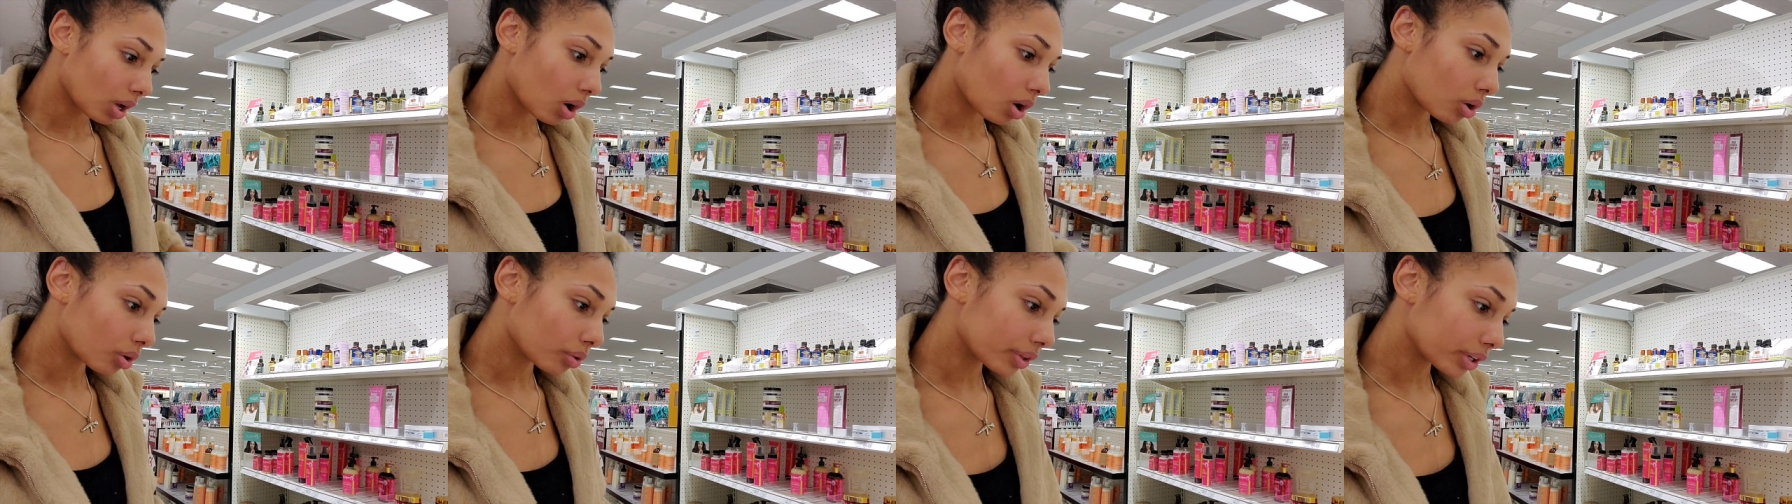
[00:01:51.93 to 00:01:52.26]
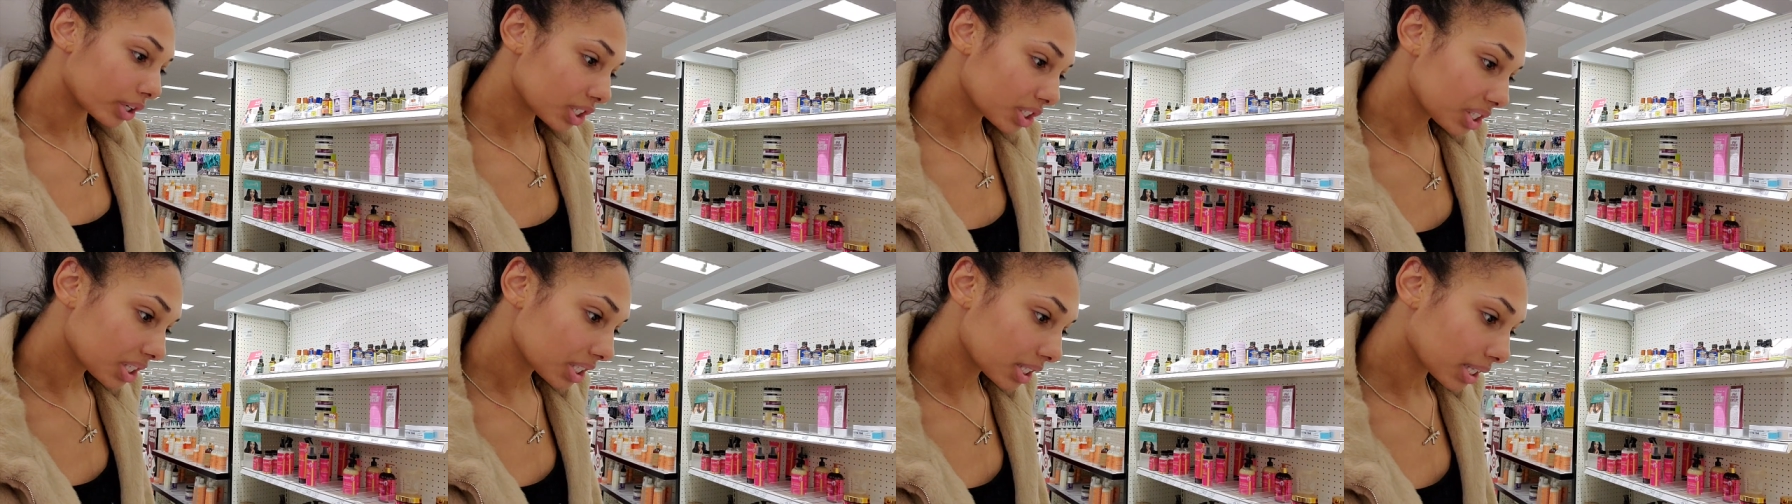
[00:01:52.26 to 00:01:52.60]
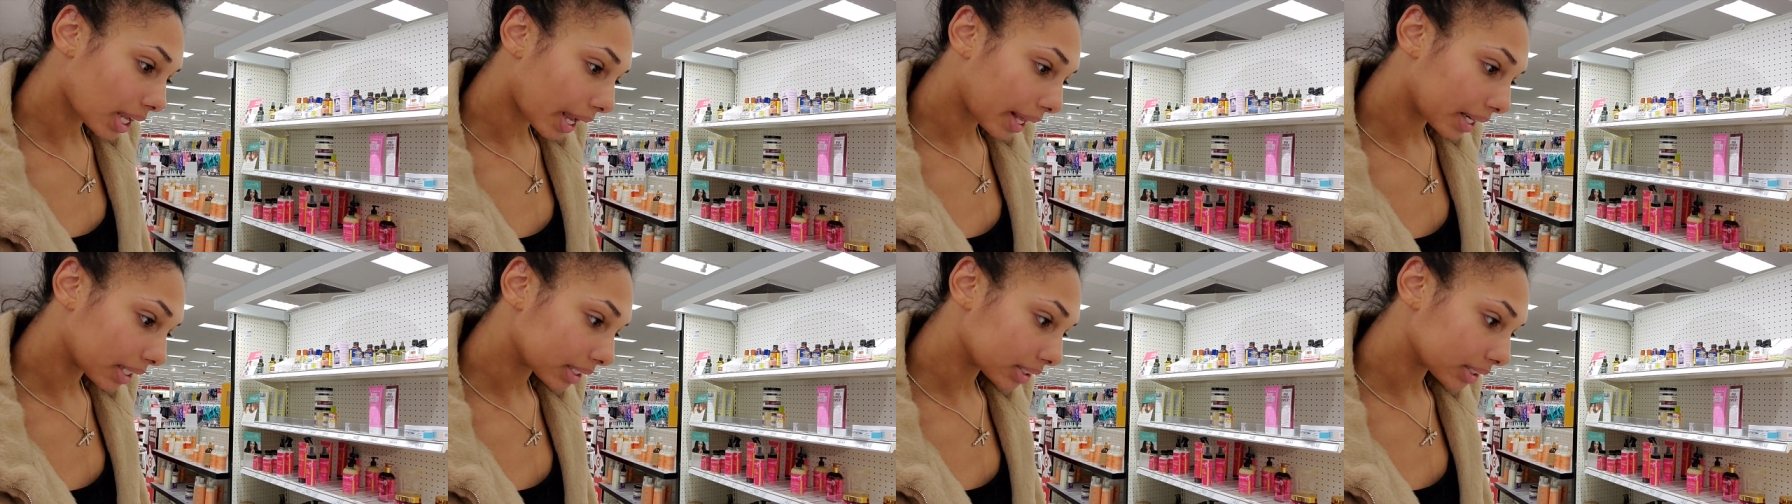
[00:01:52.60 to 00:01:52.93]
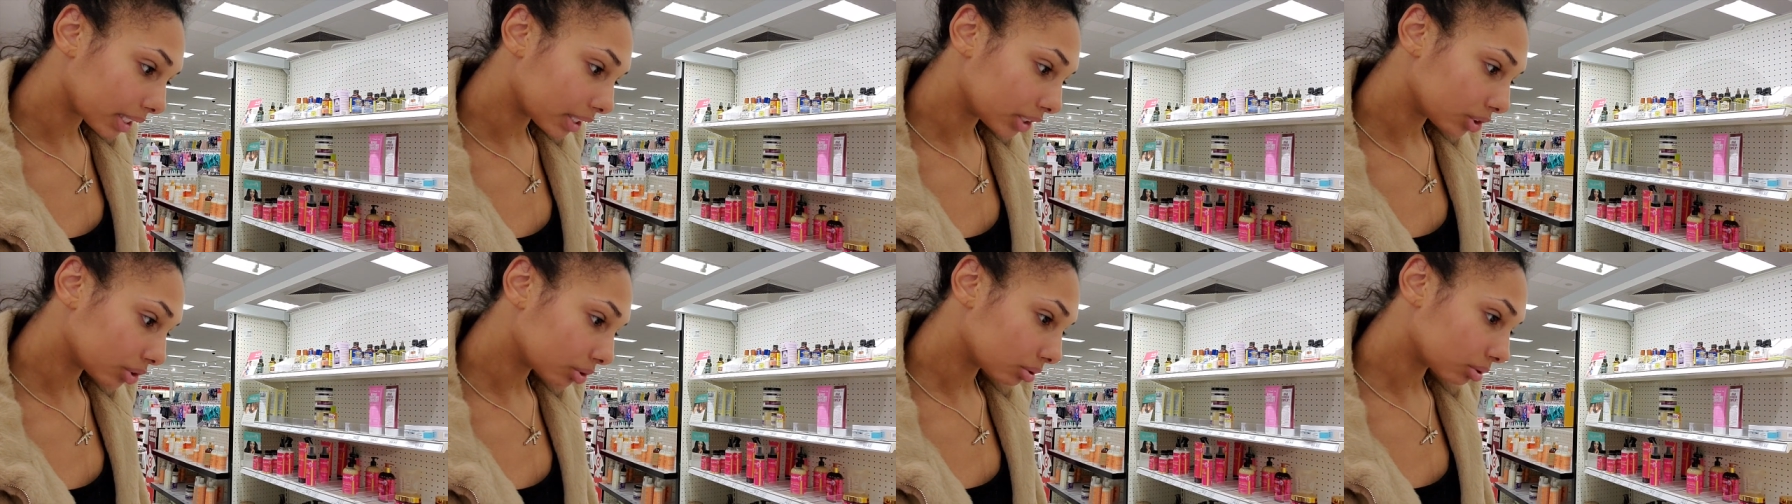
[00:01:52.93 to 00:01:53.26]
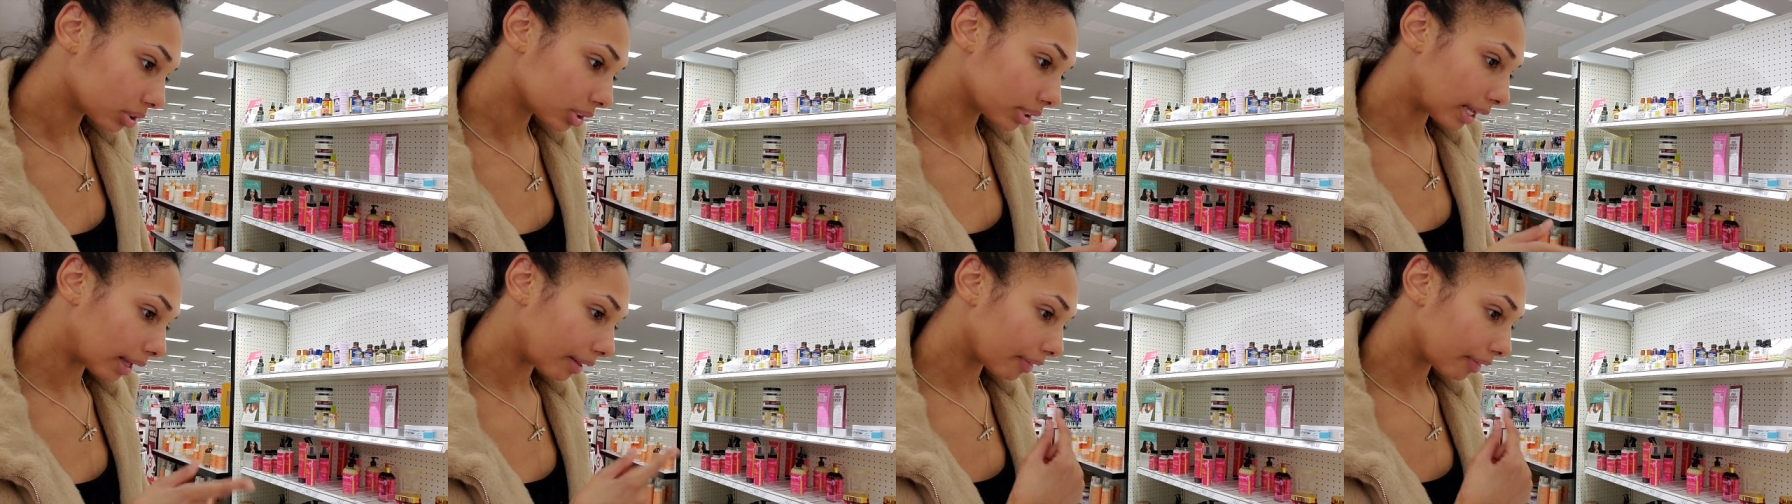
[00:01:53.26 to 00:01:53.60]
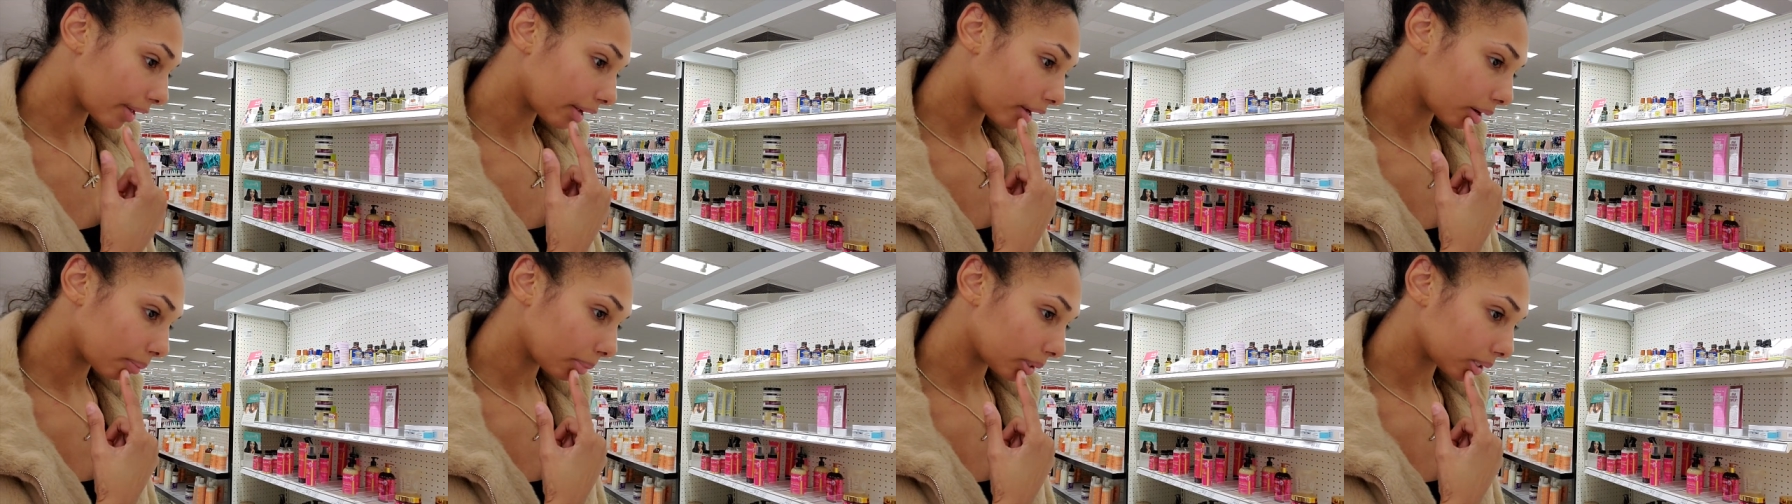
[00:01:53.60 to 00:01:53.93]
Oh, there's Design Essentials down
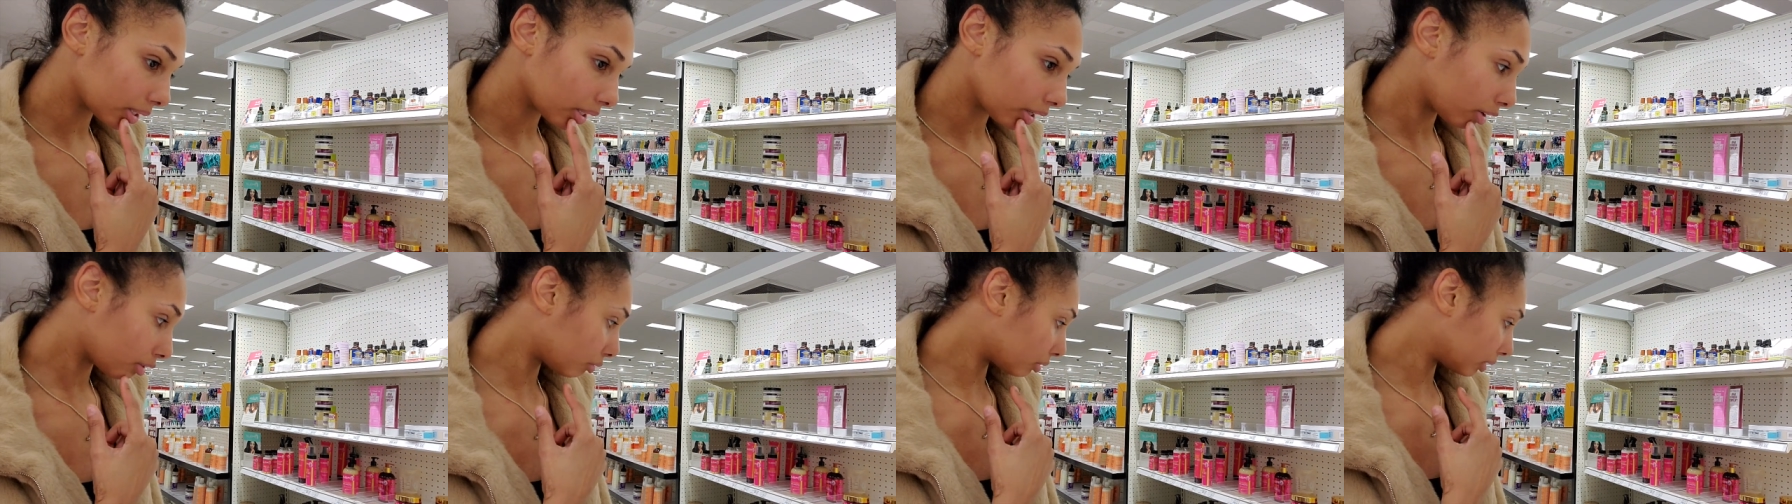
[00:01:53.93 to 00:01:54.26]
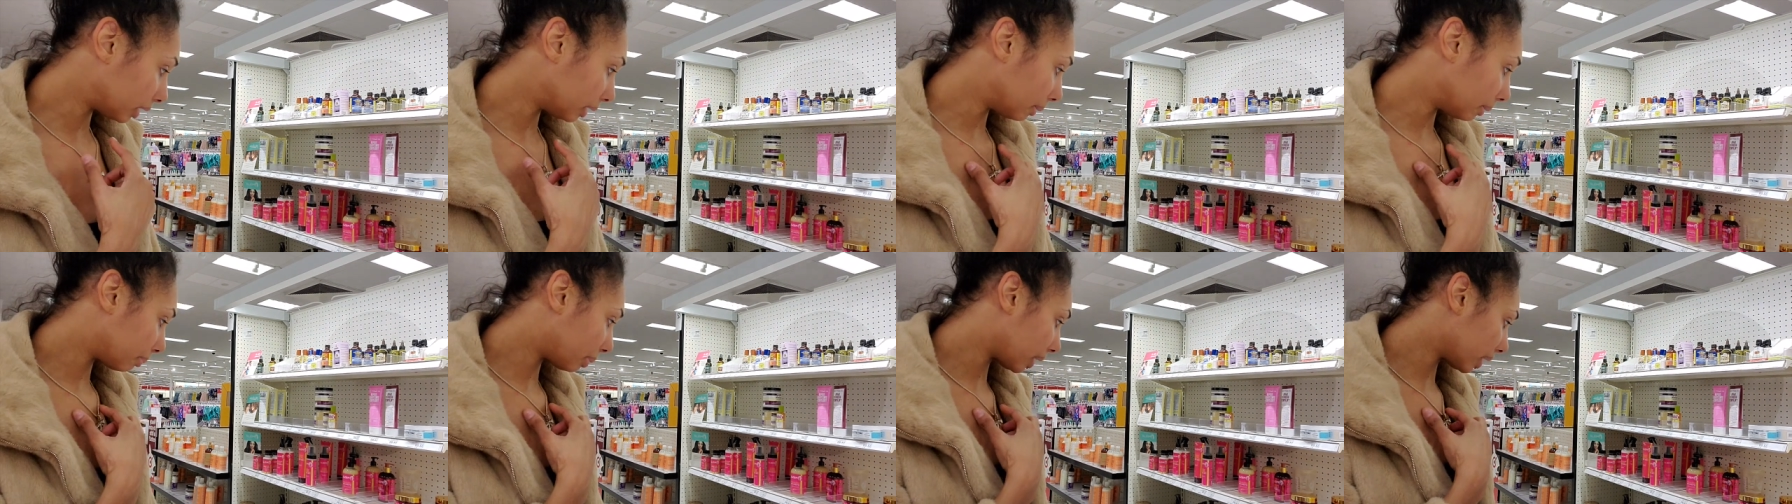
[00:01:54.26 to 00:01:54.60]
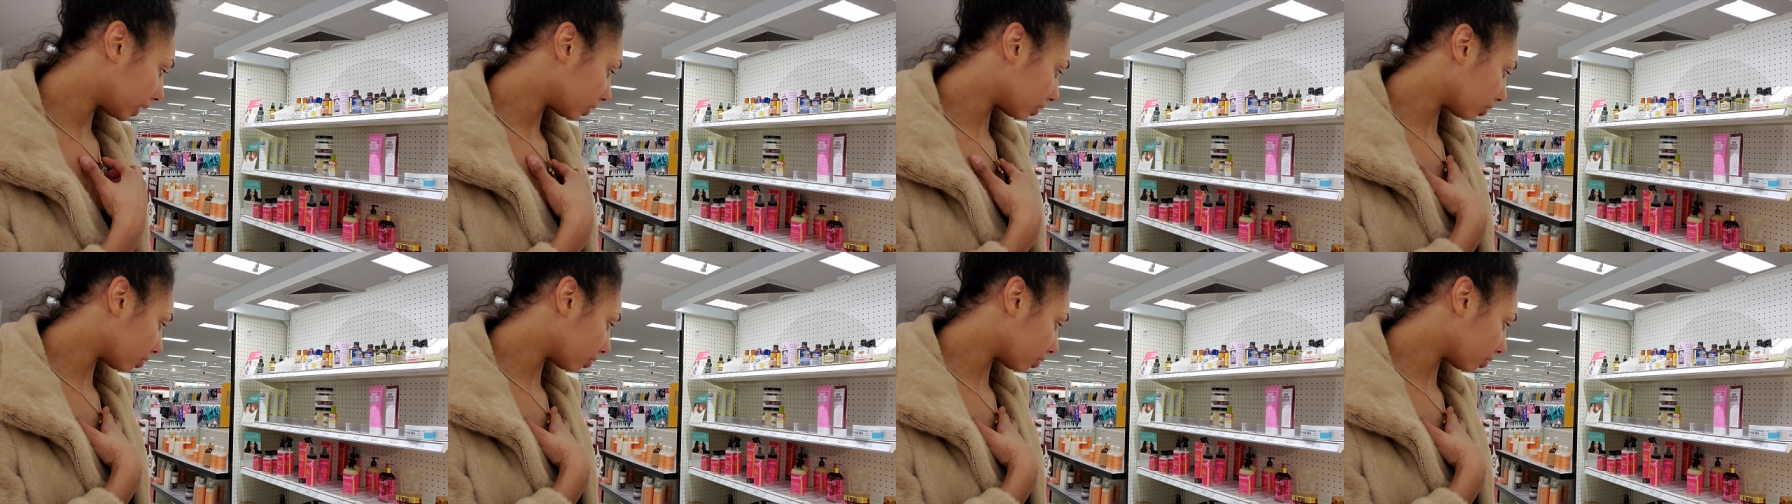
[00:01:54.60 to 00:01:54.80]
there, but they're really picked